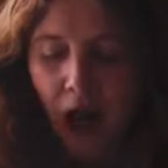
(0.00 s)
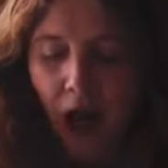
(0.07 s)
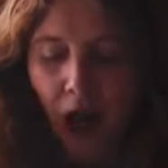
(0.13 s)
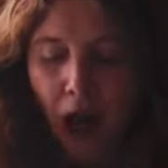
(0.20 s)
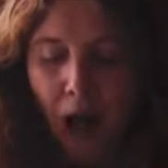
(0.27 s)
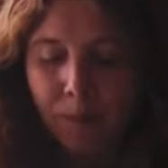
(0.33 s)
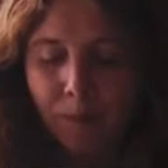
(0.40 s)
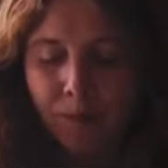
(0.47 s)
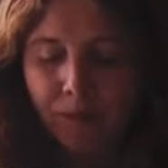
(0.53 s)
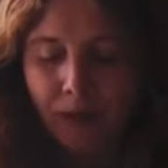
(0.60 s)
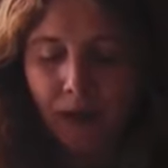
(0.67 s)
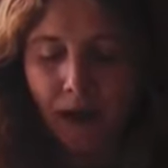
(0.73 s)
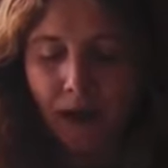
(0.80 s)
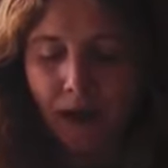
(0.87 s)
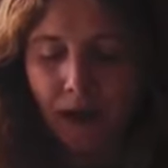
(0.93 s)
And
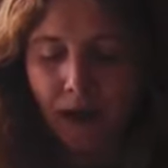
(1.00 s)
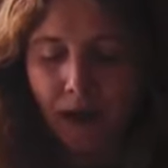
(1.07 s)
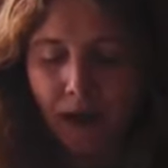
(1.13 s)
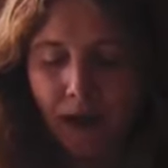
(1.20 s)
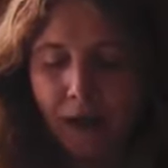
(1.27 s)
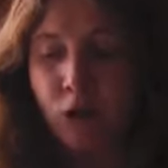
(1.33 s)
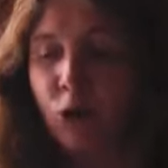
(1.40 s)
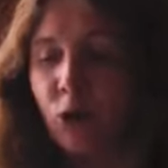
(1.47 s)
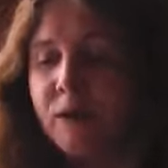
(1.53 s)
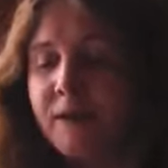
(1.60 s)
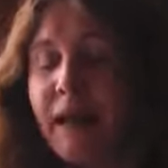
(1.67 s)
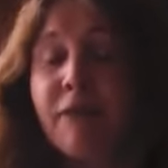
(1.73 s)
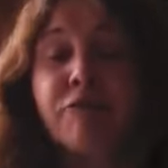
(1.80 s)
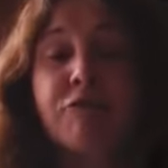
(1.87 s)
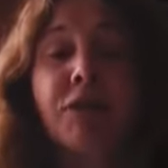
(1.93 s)
of
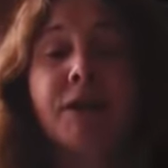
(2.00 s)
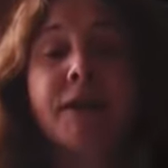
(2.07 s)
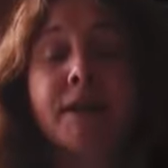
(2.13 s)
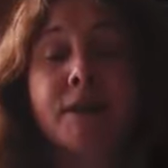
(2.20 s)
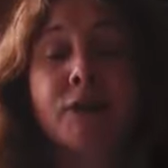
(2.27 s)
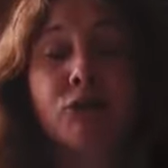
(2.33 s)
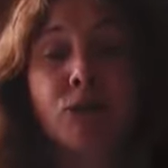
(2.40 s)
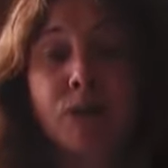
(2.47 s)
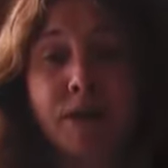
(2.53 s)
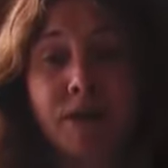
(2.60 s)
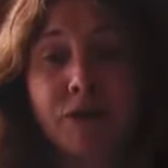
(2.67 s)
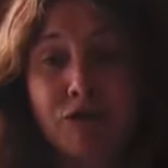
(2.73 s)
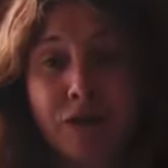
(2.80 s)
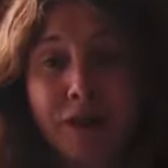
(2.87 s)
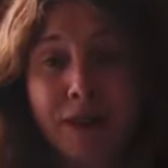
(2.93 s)
course everything is cruelty
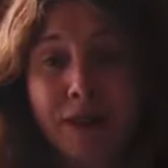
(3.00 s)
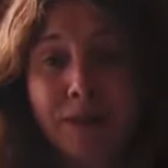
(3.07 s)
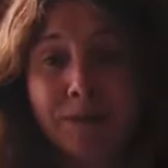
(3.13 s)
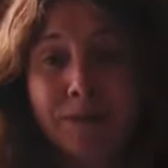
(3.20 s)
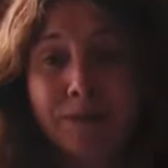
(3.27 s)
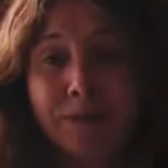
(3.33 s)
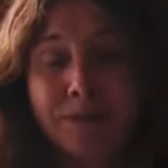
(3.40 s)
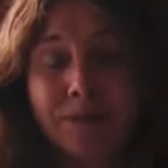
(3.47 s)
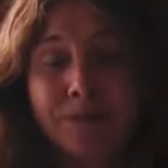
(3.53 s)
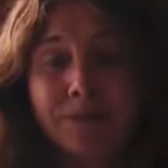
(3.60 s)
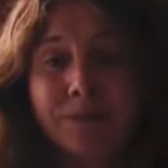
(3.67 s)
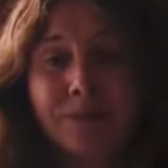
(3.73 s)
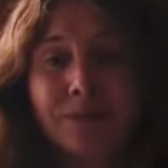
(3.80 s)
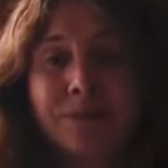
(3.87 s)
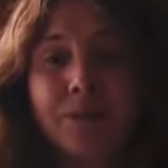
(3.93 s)
free.
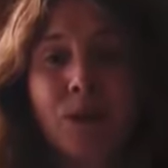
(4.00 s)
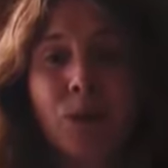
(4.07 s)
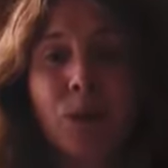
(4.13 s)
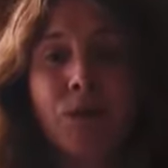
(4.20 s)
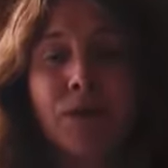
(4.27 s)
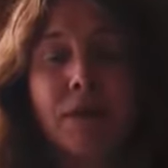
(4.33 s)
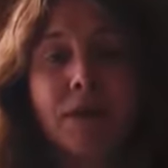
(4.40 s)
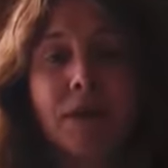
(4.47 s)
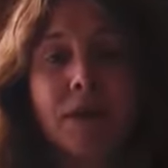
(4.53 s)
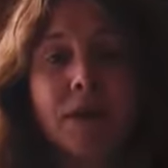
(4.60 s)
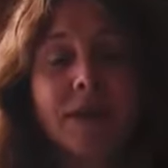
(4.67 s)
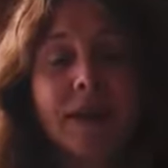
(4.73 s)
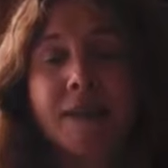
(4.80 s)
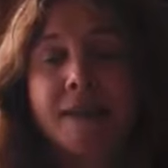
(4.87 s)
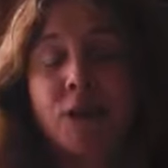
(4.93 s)
We've never
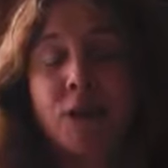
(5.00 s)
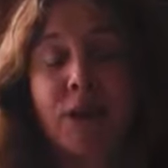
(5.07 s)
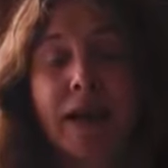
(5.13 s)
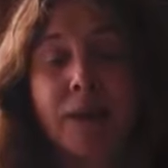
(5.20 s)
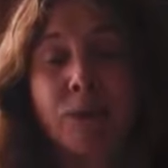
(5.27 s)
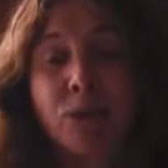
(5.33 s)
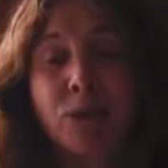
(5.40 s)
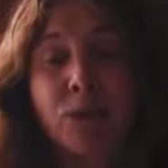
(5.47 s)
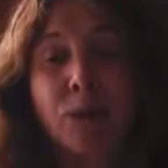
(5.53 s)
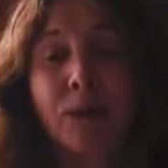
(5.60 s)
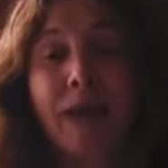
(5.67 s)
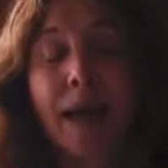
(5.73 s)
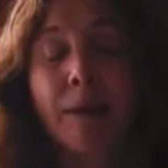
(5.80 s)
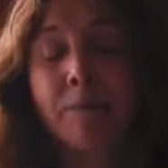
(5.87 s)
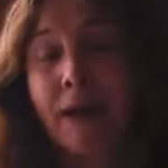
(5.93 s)
tested on animals,
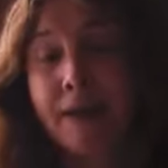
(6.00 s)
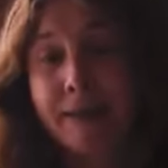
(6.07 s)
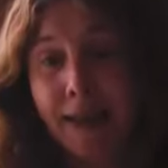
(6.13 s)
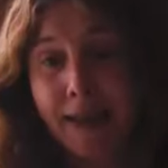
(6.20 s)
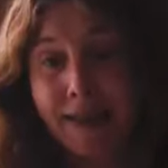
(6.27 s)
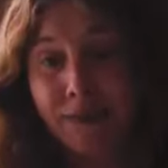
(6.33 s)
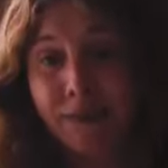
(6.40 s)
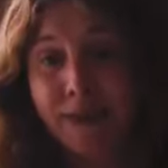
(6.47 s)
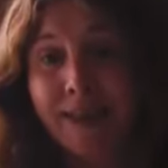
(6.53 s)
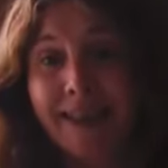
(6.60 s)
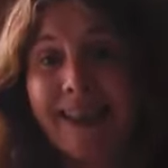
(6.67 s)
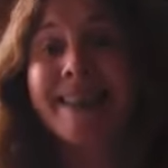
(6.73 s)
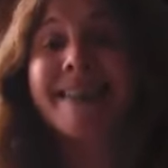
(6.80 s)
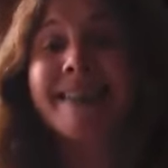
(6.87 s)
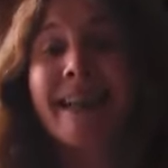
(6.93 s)
we campaigned actively
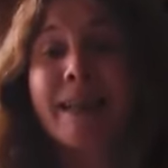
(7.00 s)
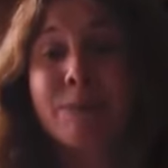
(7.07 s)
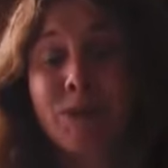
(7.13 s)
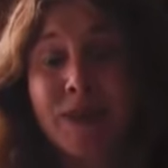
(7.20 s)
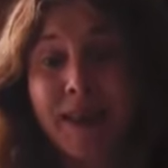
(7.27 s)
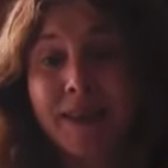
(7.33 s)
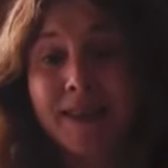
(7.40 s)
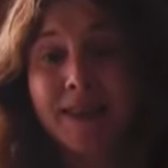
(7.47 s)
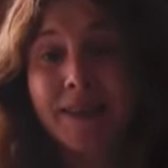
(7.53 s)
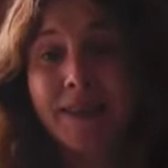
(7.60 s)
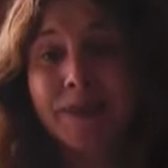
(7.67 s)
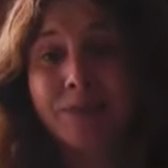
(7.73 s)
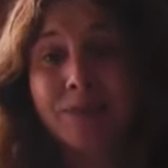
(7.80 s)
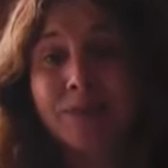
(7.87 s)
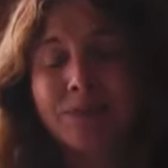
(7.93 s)
against animal
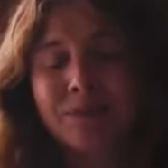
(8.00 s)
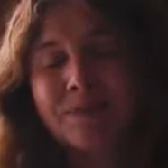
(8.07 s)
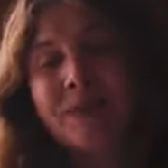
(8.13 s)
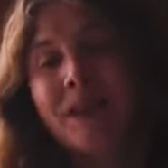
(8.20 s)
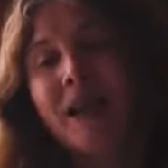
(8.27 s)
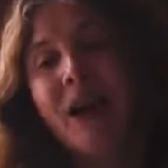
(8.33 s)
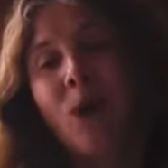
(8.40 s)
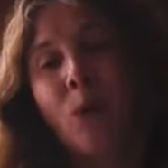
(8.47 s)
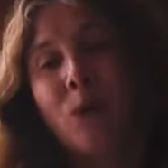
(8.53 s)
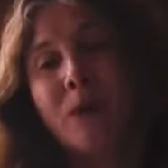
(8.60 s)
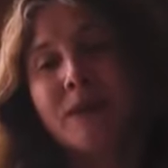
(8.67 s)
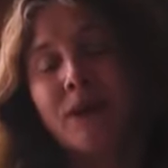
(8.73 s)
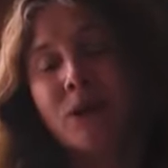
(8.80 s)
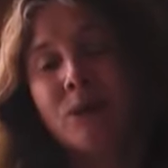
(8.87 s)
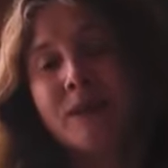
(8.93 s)
testing.
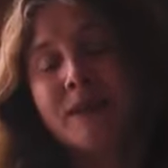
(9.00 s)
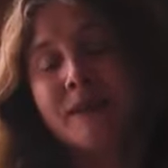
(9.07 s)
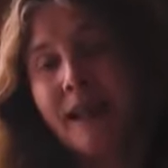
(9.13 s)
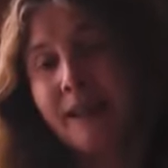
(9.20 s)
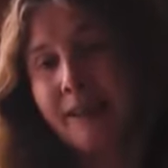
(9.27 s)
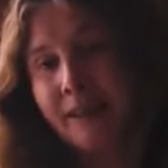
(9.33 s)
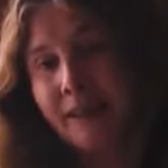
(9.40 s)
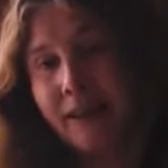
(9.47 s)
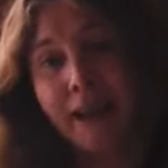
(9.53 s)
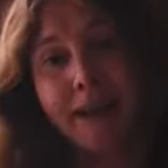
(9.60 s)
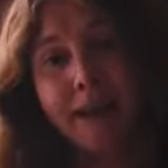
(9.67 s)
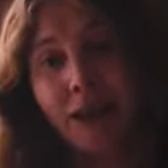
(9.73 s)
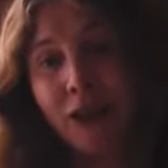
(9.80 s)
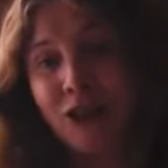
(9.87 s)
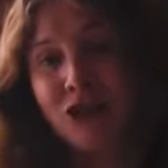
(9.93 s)
We don't sell in
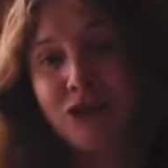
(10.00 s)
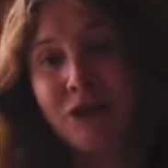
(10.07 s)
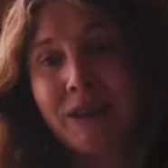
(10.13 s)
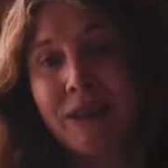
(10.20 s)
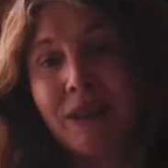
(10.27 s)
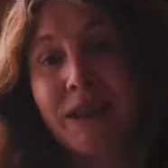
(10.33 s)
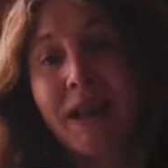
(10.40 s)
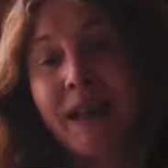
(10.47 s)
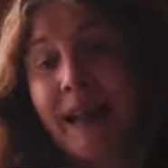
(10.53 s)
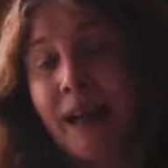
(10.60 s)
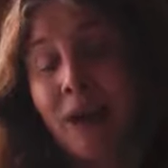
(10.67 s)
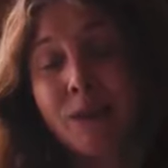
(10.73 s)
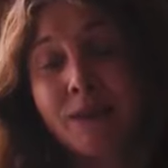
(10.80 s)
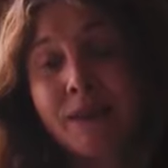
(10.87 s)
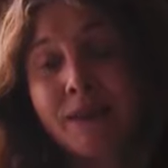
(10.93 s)
any country that
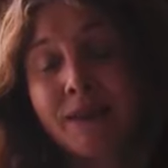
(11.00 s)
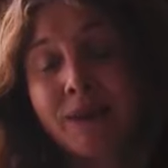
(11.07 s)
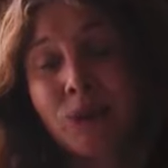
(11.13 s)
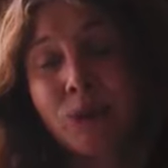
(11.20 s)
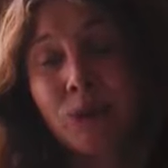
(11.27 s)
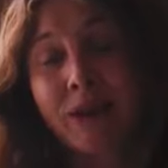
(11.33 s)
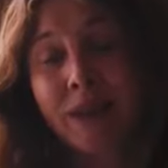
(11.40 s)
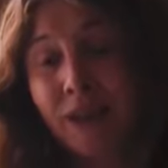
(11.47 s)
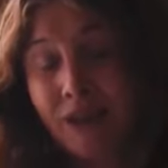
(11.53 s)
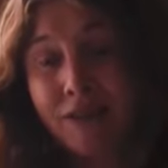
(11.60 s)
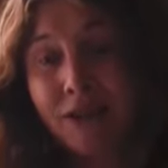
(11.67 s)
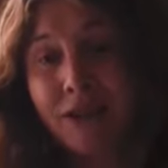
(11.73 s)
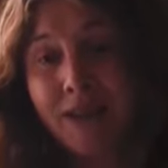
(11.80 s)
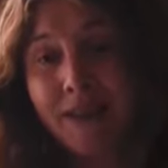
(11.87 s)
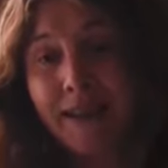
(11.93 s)
allows or
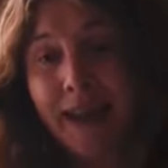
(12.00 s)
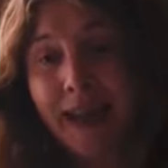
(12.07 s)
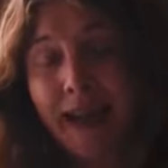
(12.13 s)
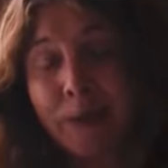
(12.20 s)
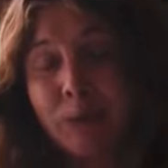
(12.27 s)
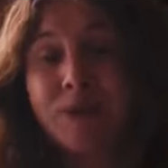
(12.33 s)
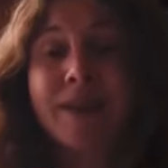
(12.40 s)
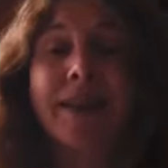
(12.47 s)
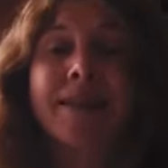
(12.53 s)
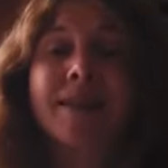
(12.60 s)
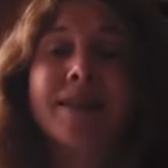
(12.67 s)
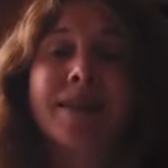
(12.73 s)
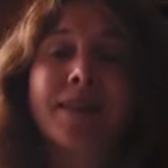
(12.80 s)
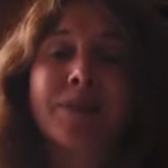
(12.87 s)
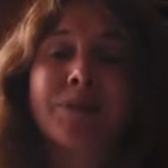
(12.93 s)
encourages animal
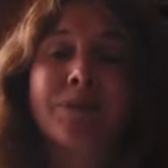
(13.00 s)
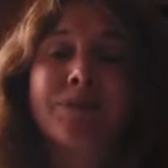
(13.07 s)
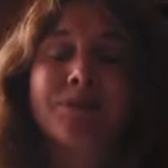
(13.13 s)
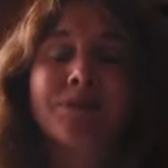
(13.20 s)
testing.